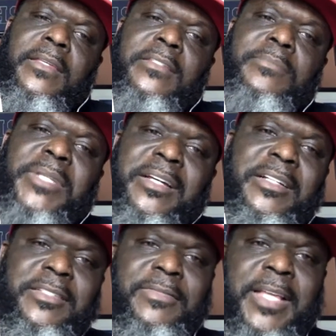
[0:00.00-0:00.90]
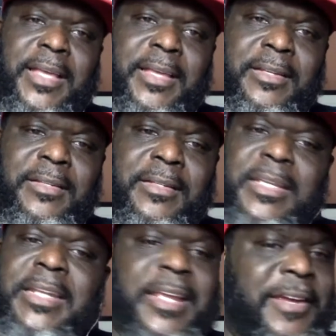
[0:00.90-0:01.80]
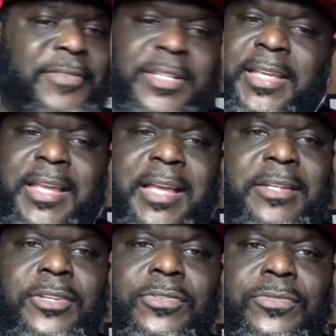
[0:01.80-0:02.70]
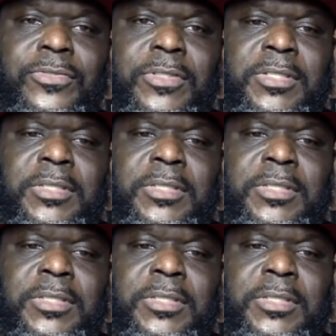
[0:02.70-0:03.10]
is because of that in everything I do.